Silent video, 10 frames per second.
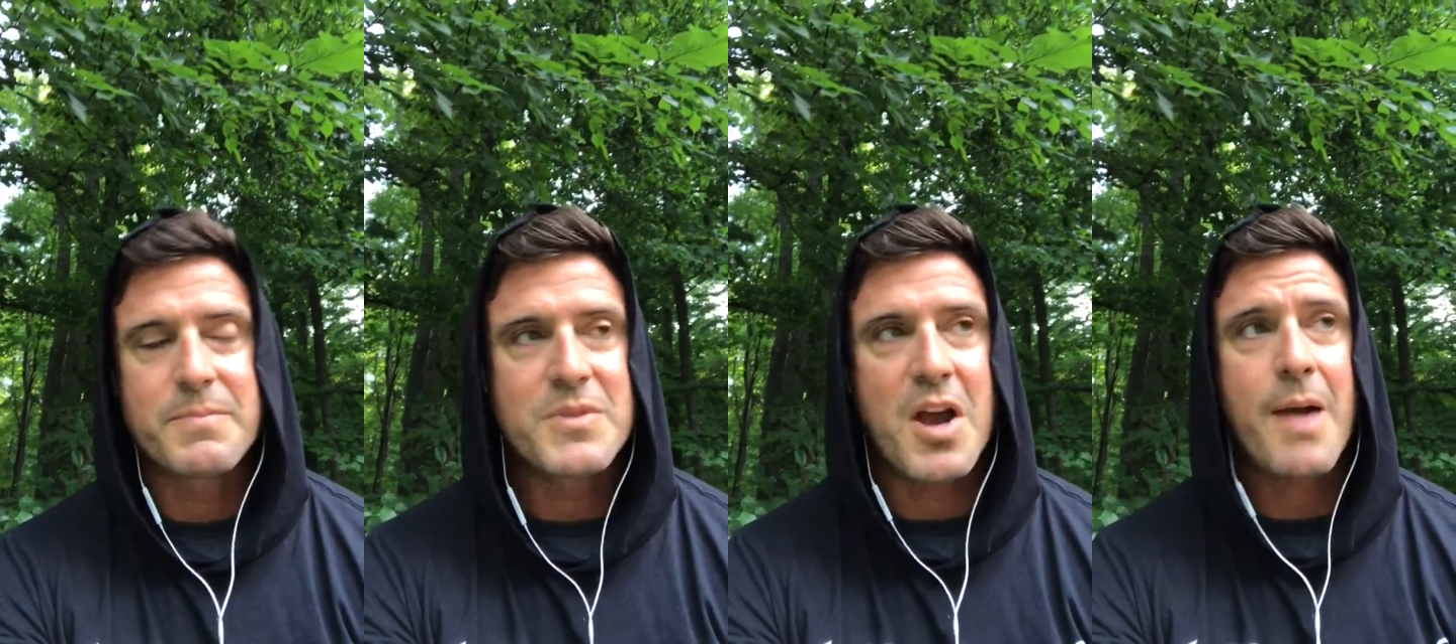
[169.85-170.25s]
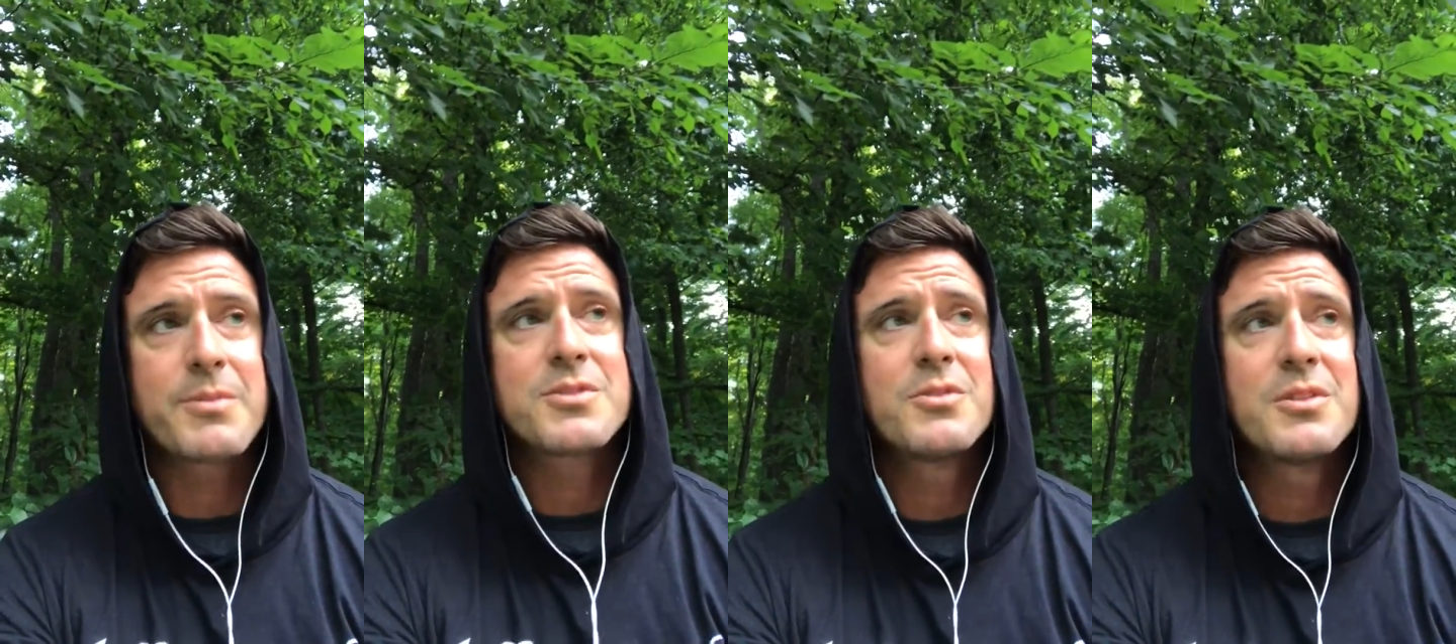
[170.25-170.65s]
The
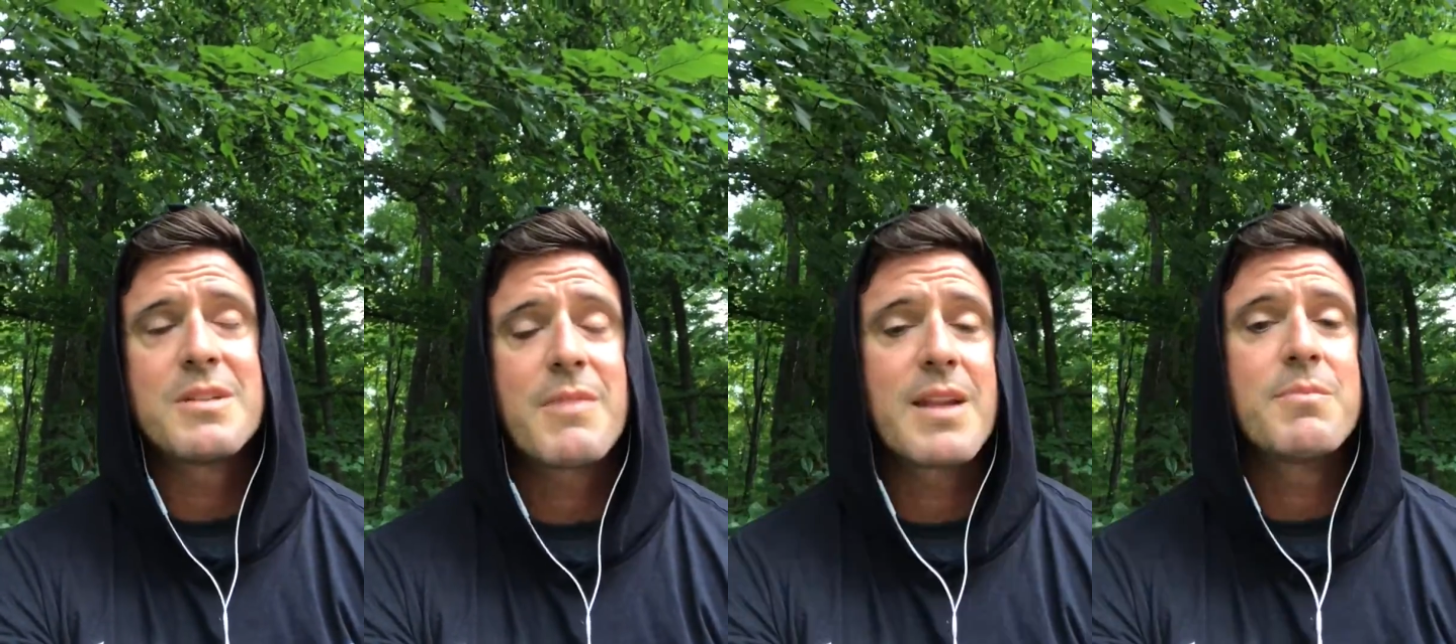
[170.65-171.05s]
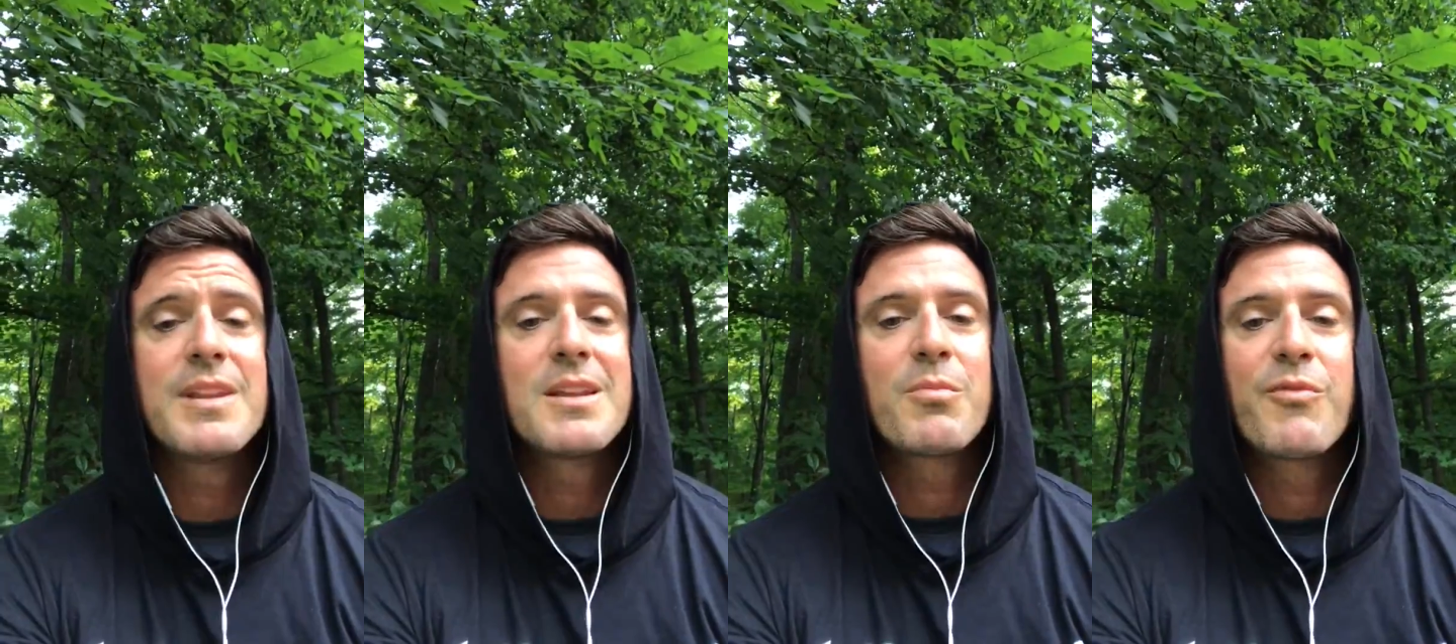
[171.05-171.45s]
opportunity might have
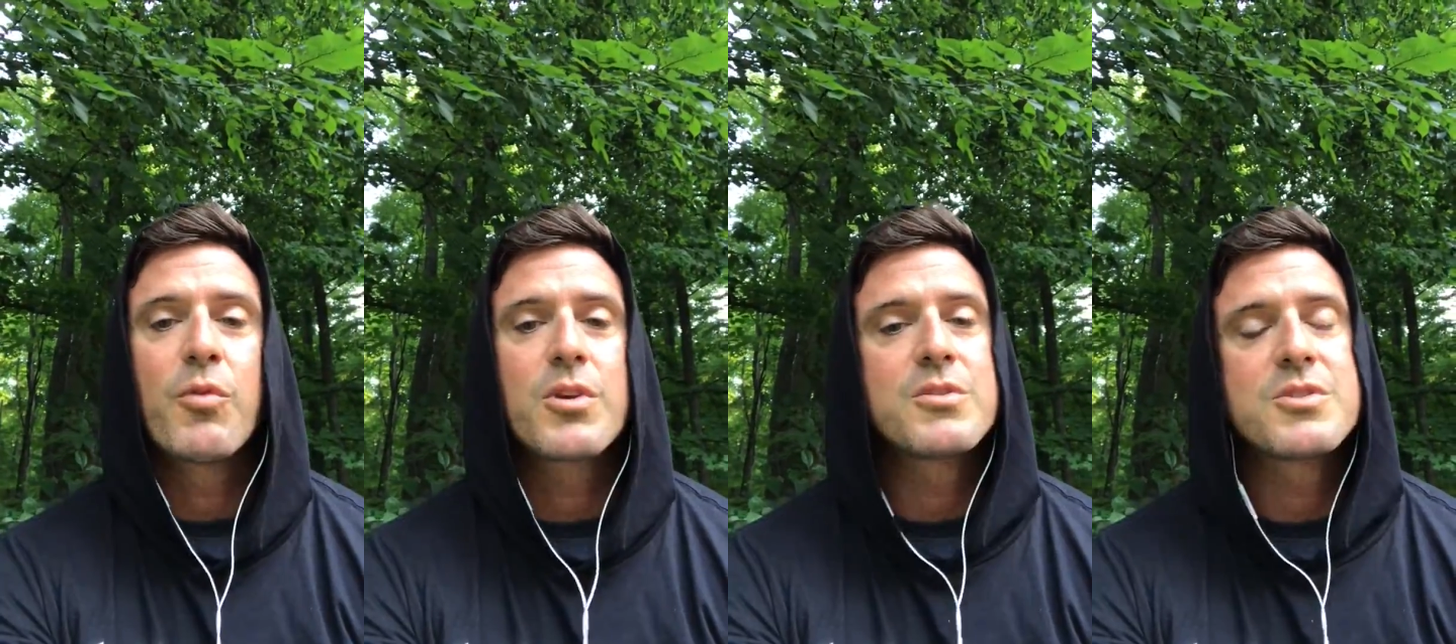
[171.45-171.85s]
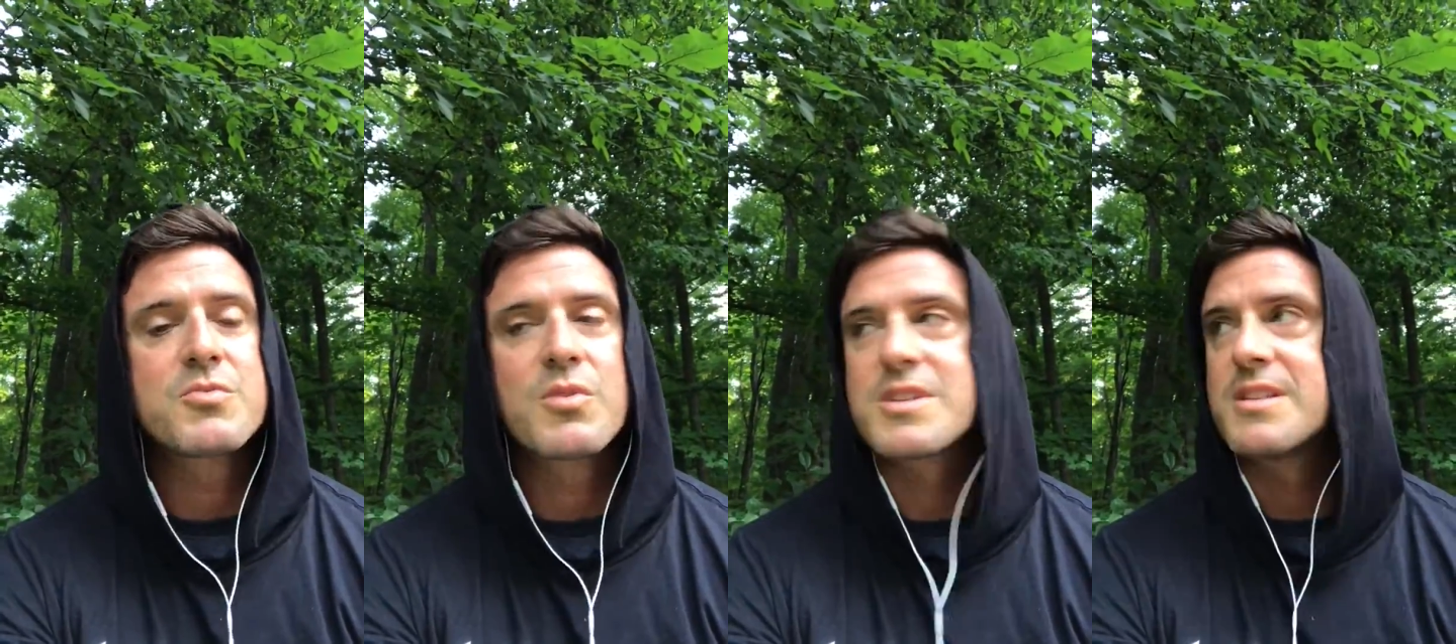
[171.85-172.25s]
been there before, you just
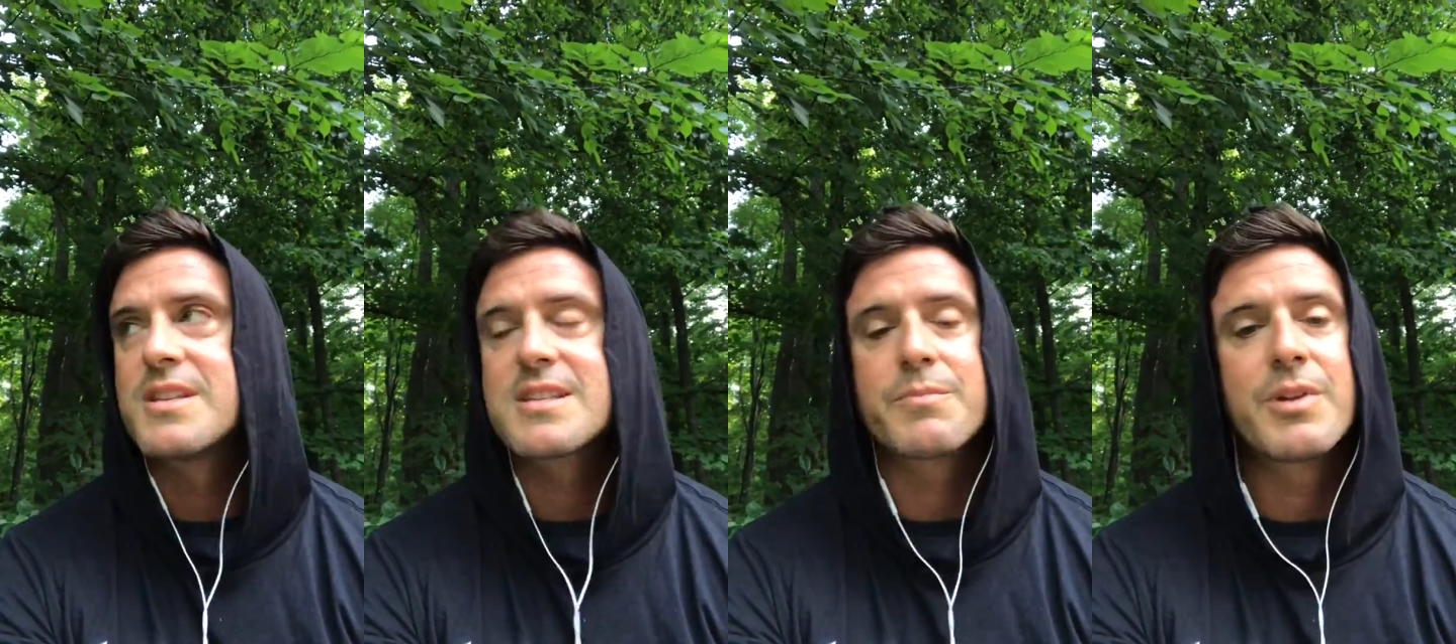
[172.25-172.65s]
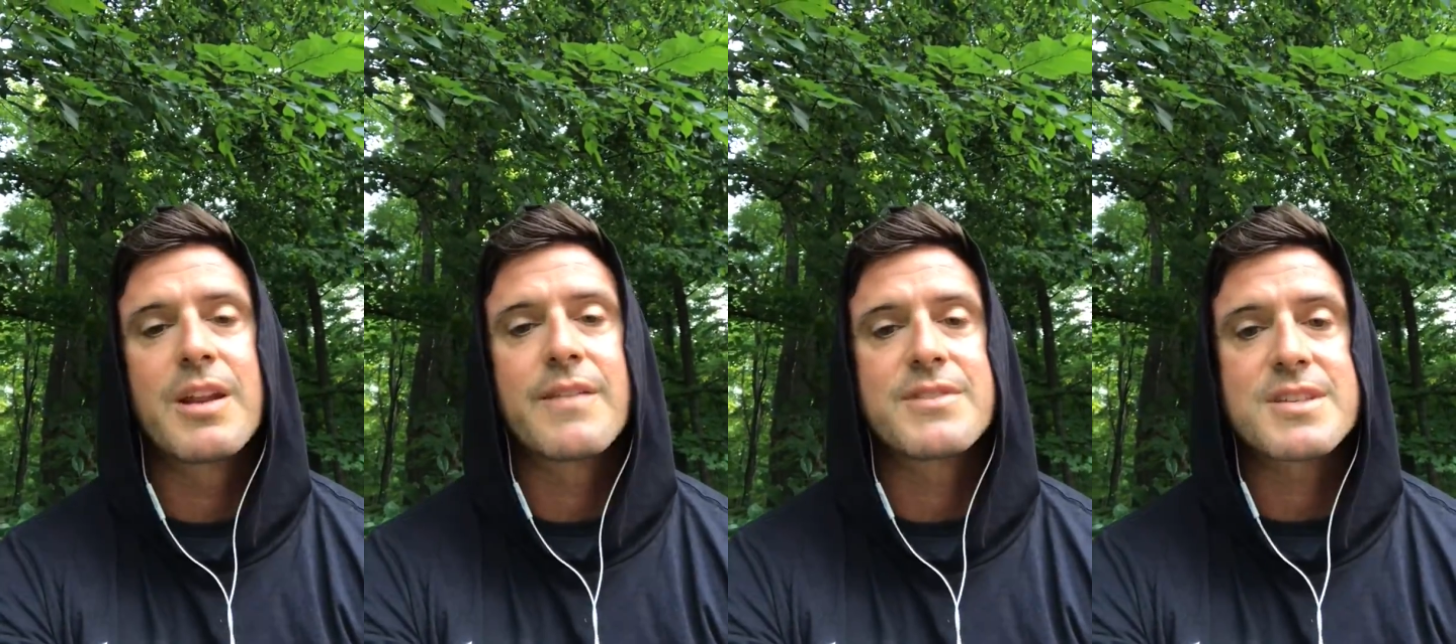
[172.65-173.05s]
wasn't disciplined
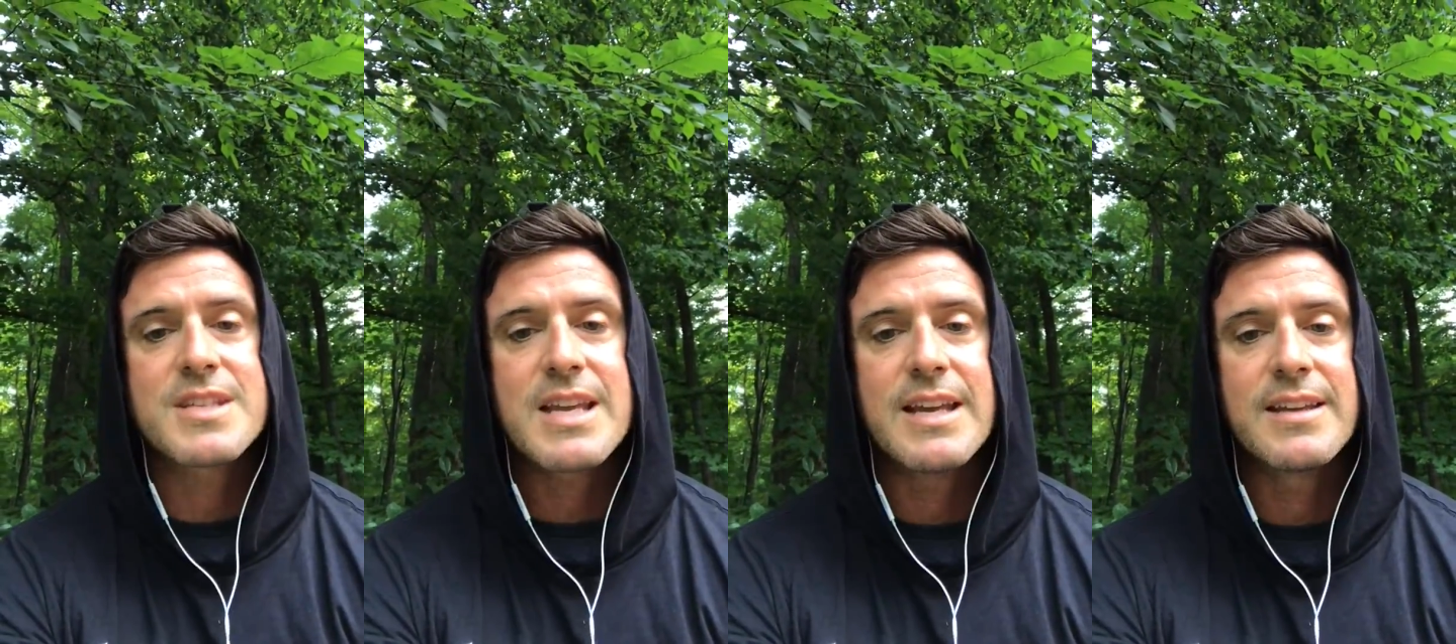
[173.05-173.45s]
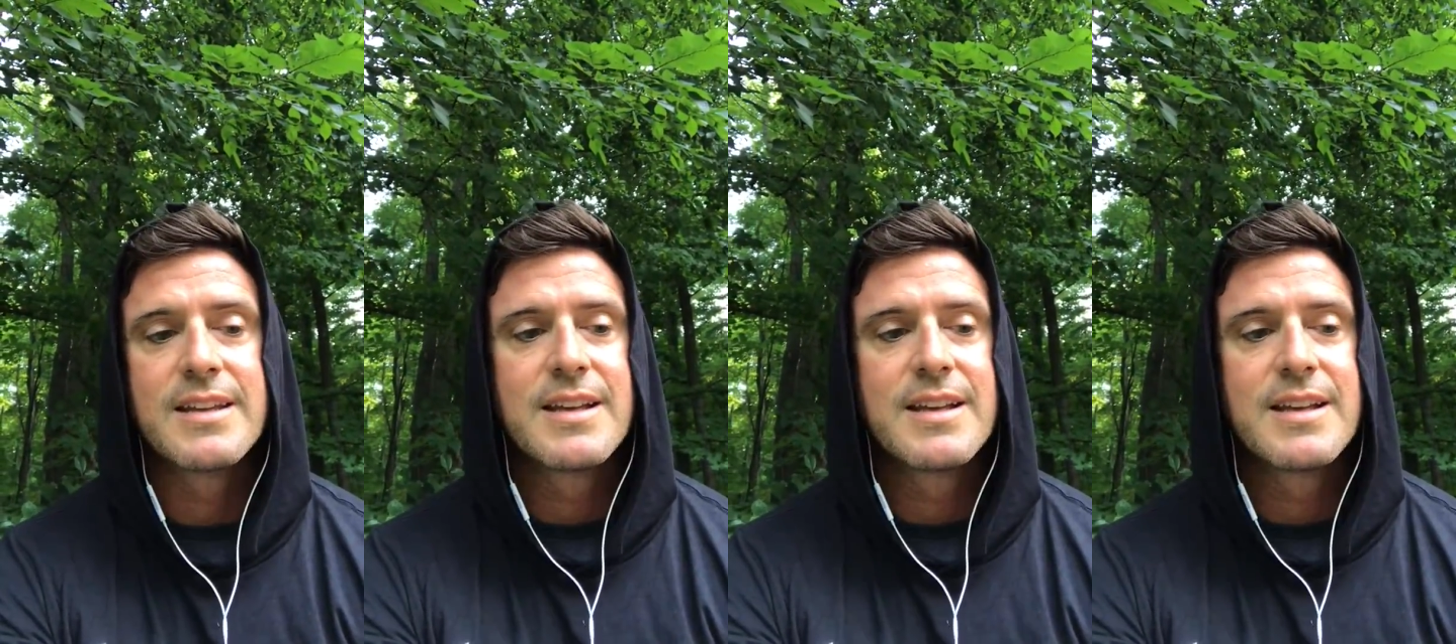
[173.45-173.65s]
enough to see it.